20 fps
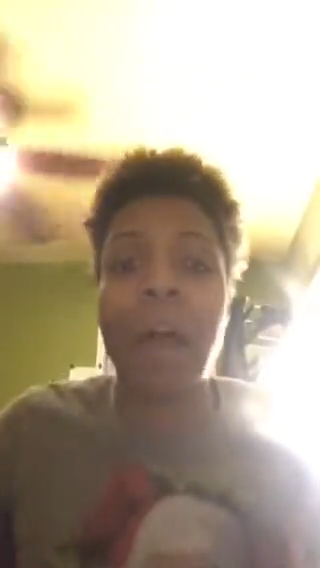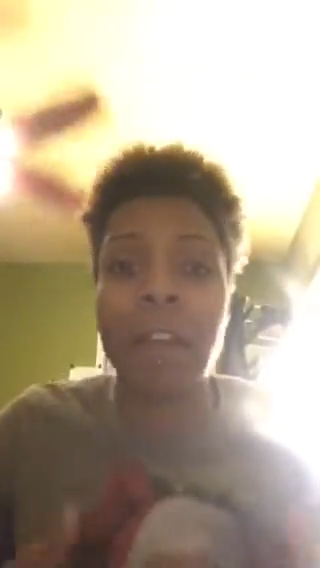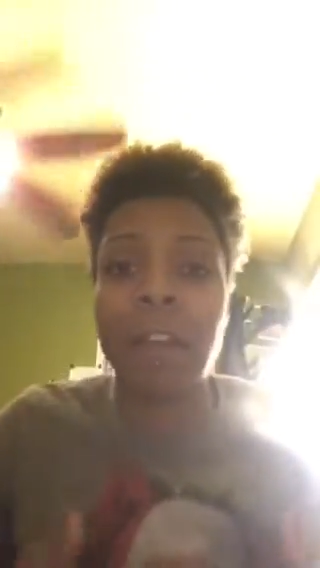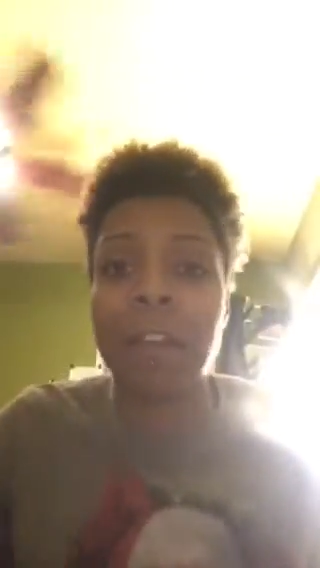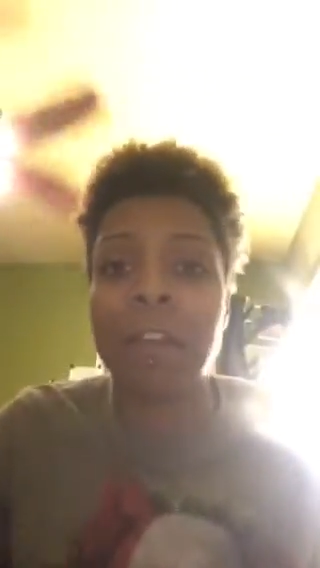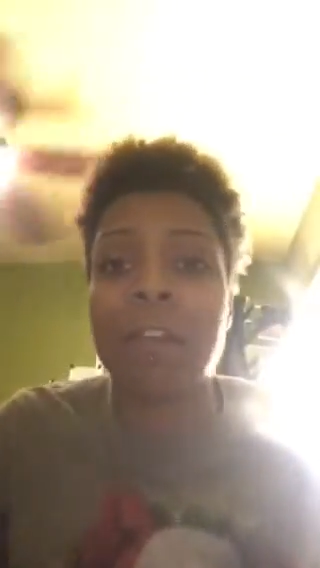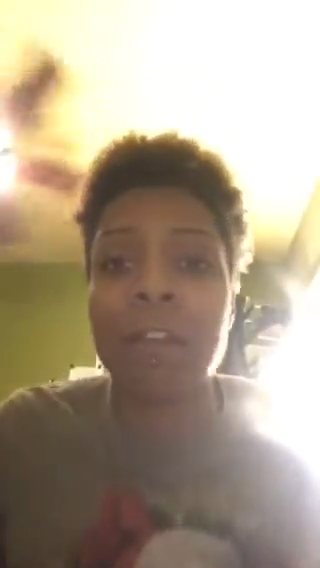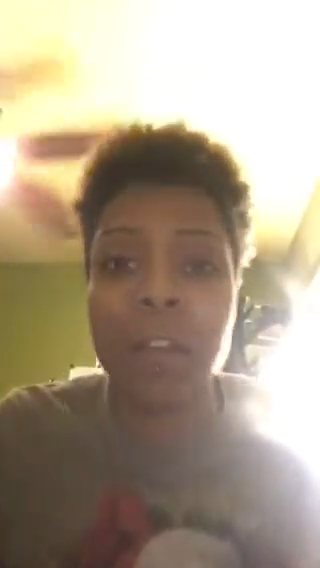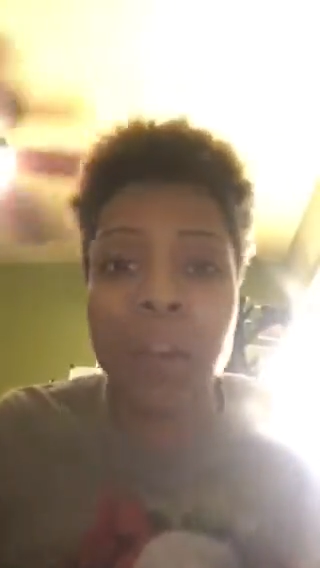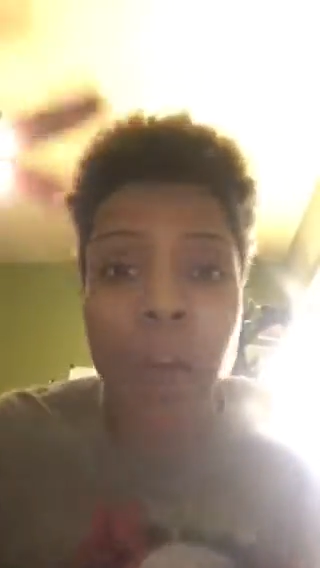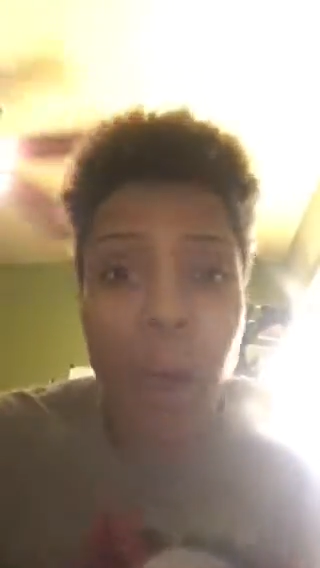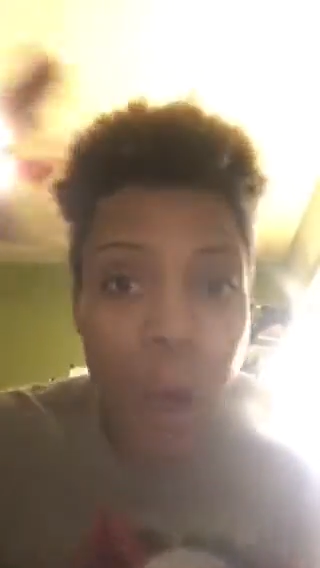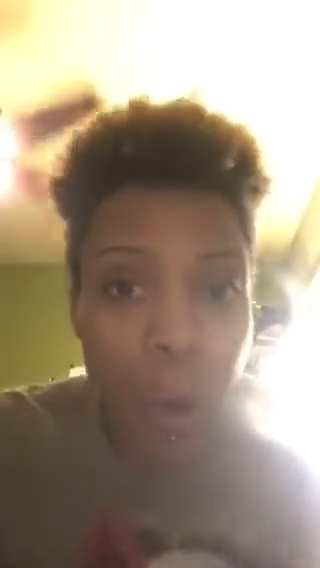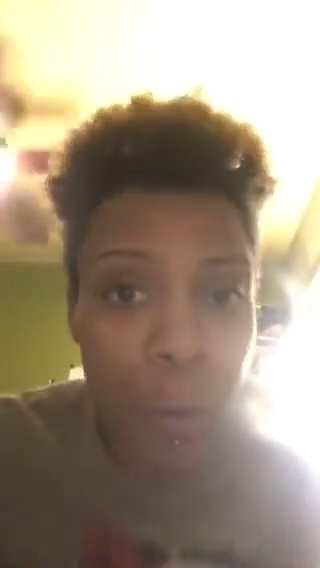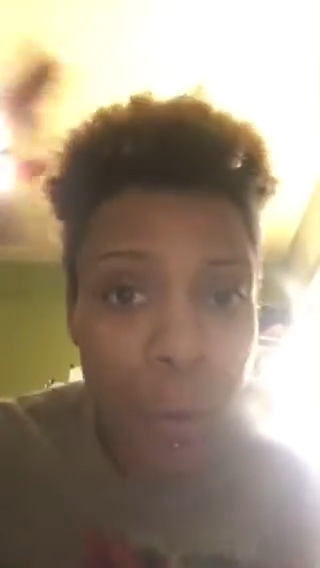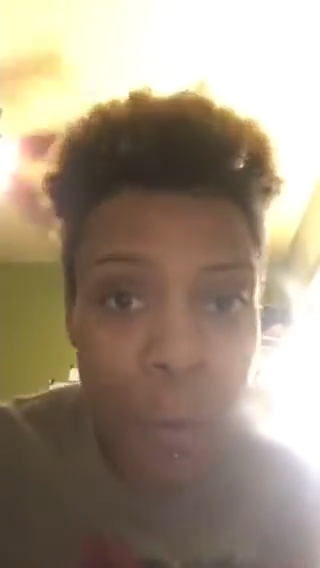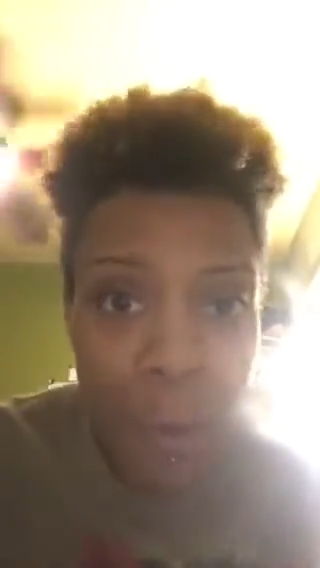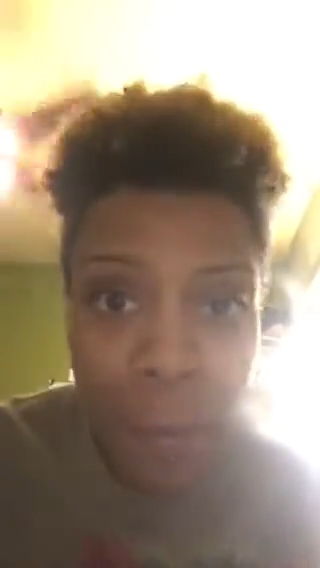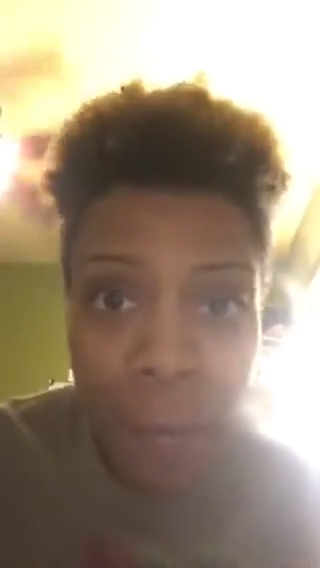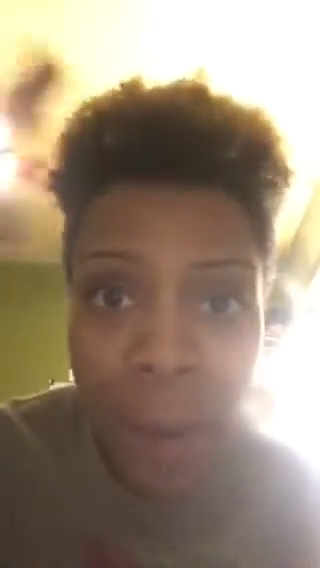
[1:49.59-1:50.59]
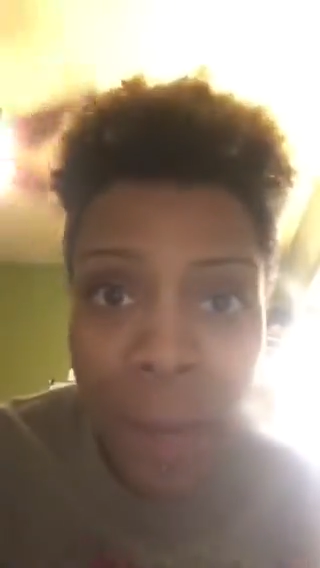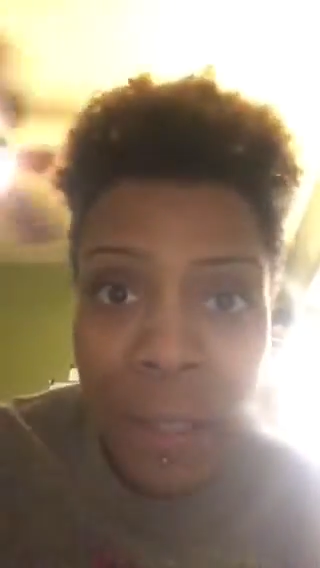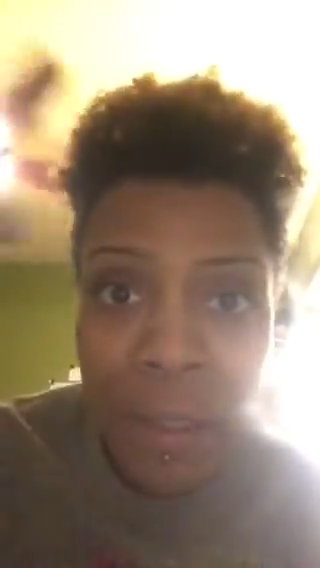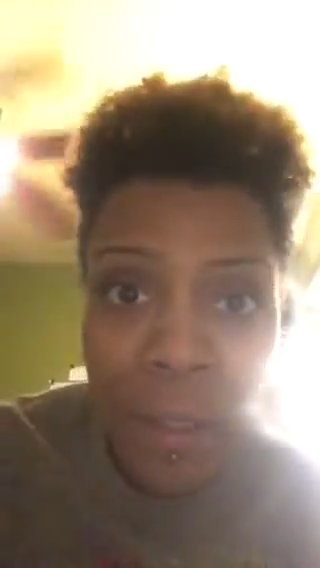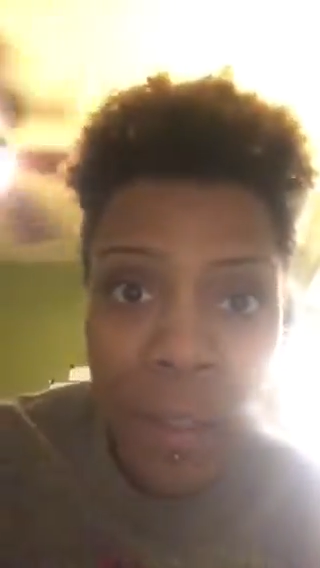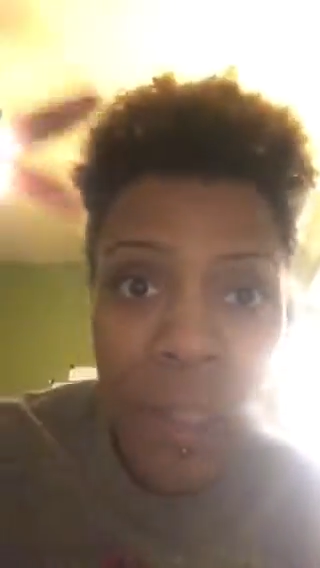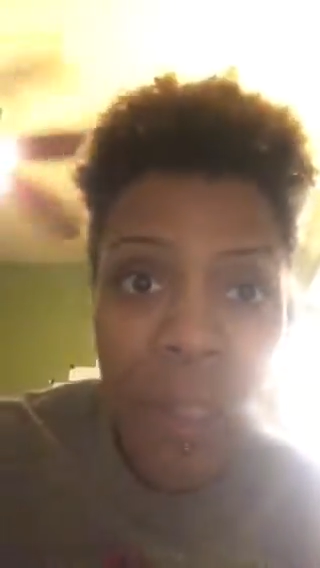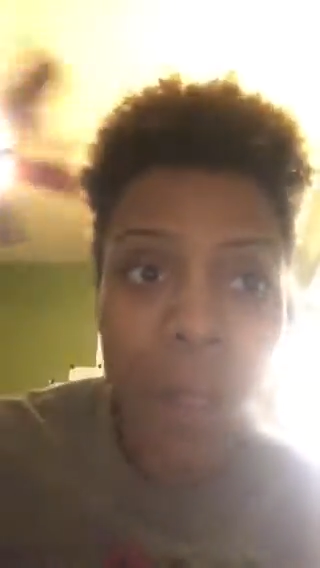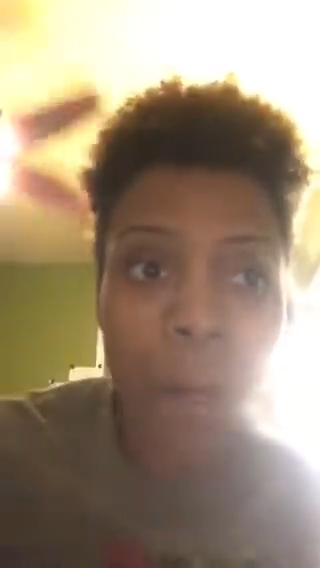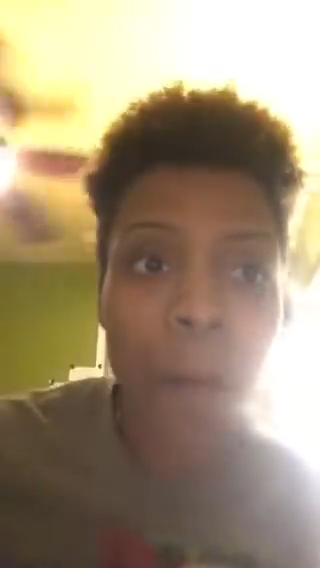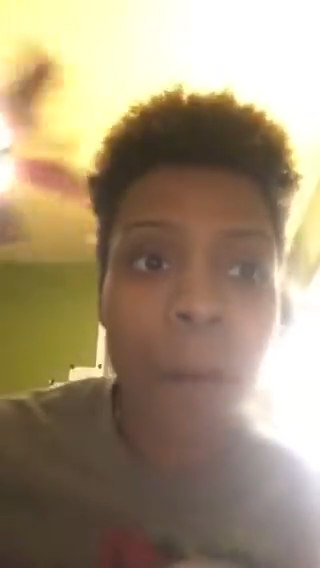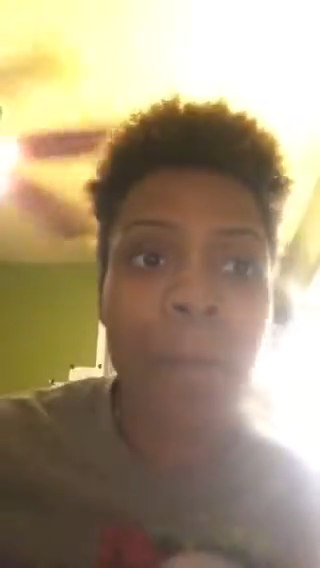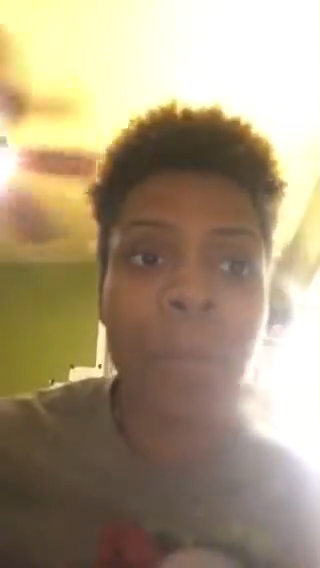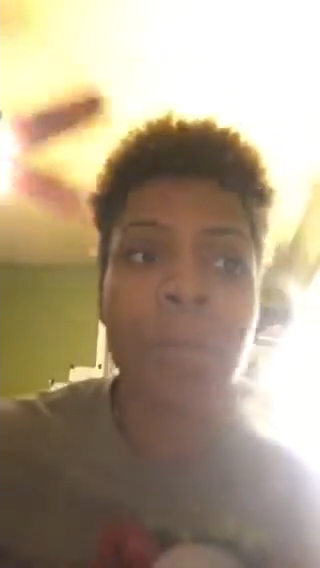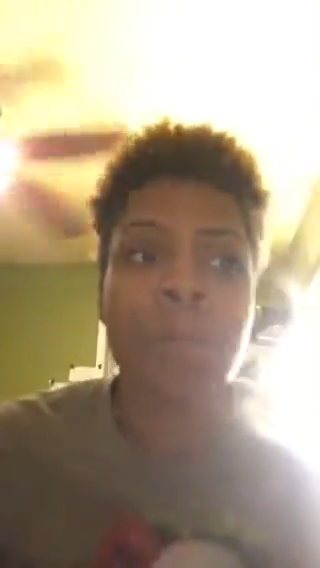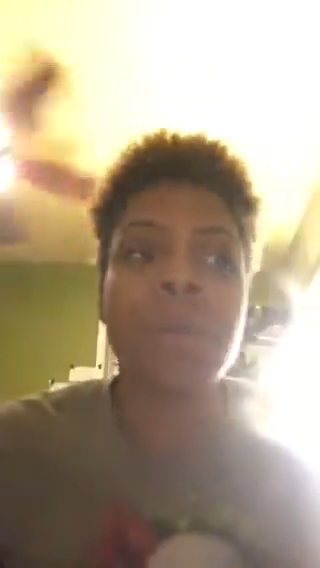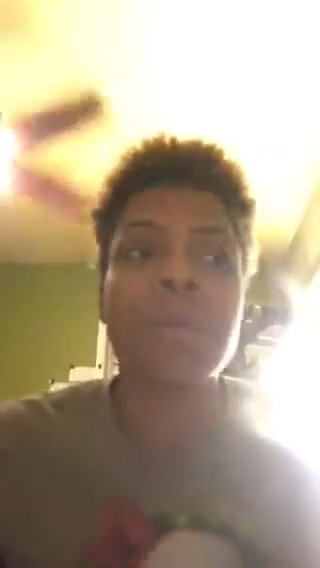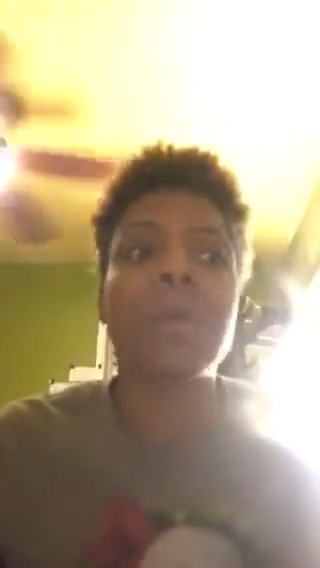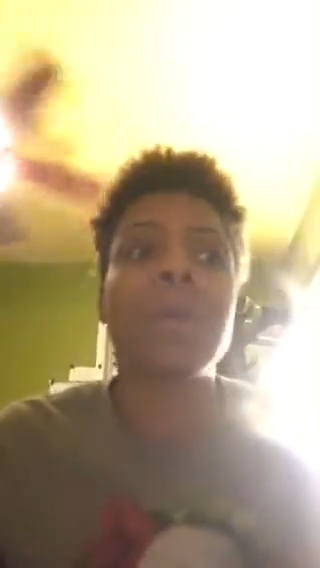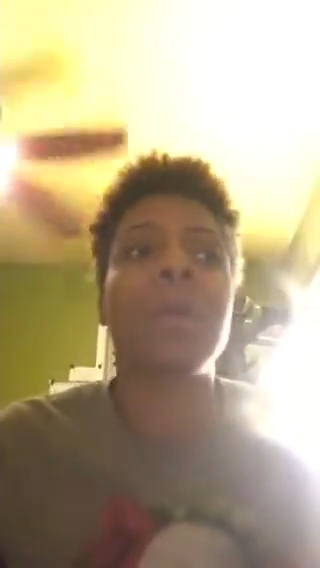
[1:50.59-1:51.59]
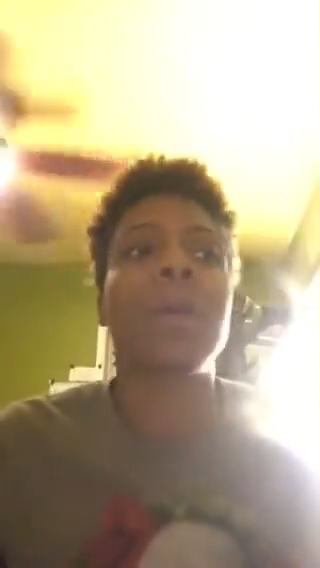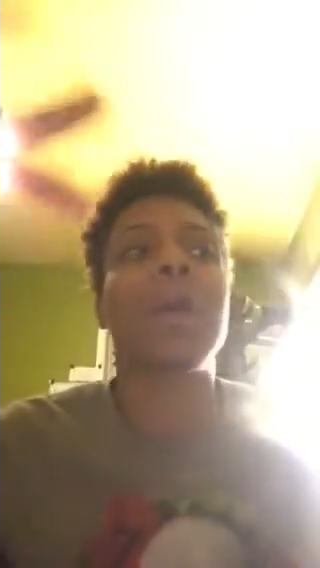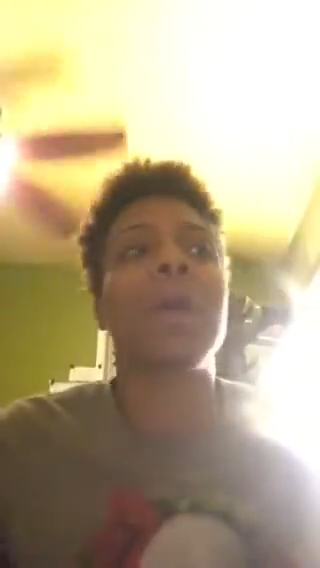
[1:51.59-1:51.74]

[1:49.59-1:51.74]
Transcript: live with an older Mexican couple,